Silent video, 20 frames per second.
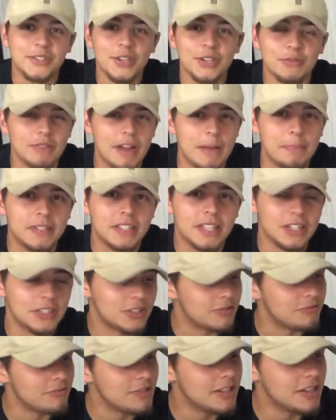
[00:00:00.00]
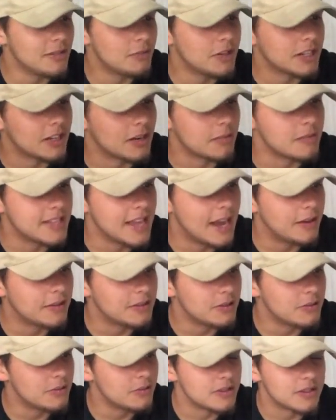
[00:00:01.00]
just repetition, really. What it comes down
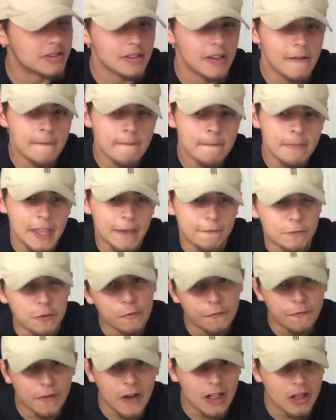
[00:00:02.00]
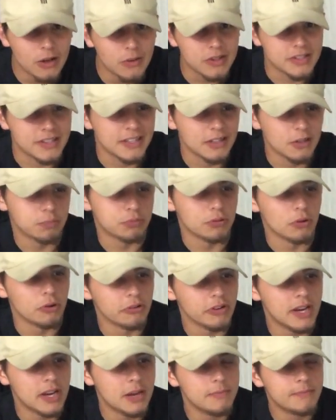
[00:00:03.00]
to is if you follow a single
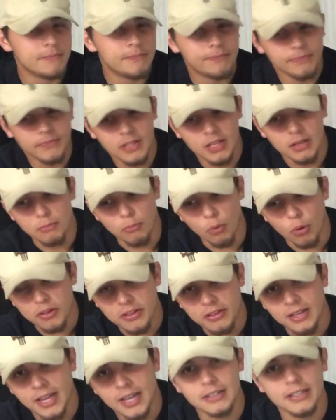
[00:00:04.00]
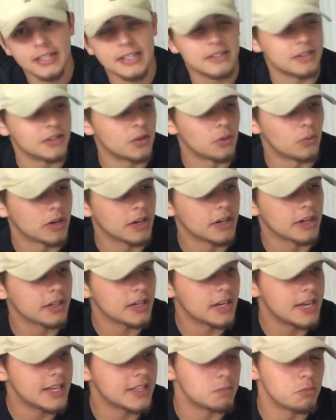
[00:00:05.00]
program, more than likely it's gonna work.
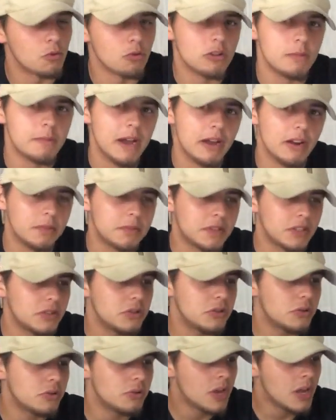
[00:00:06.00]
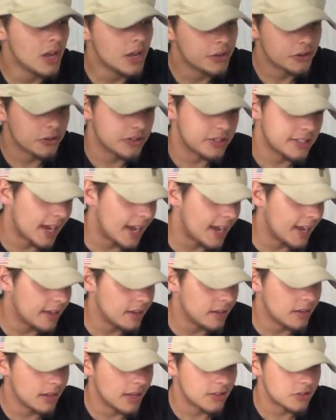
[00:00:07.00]
It's more about up to you, your
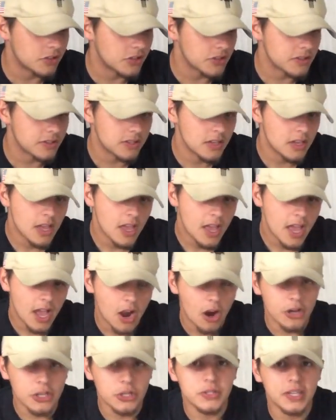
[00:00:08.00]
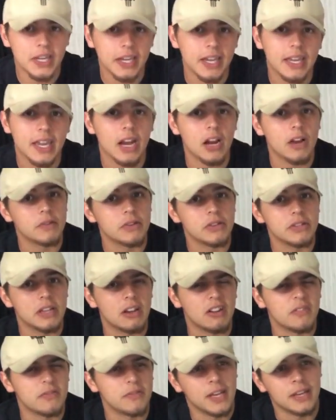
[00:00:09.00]
diet, and just are you taking care of
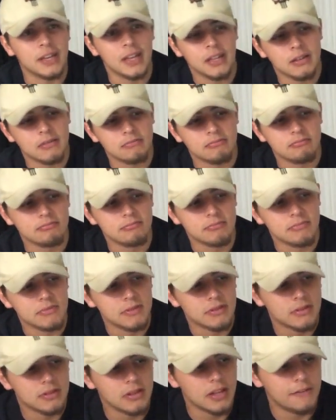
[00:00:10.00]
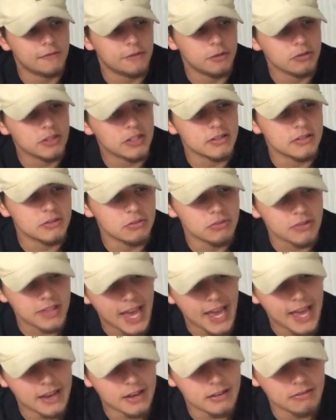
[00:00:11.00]
yourself? And then if you can do
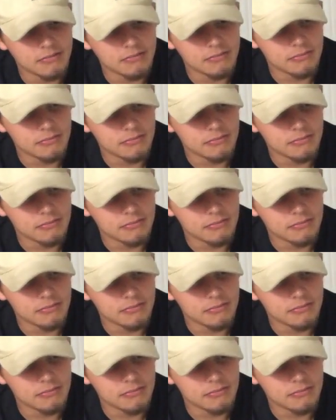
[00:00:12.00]
that,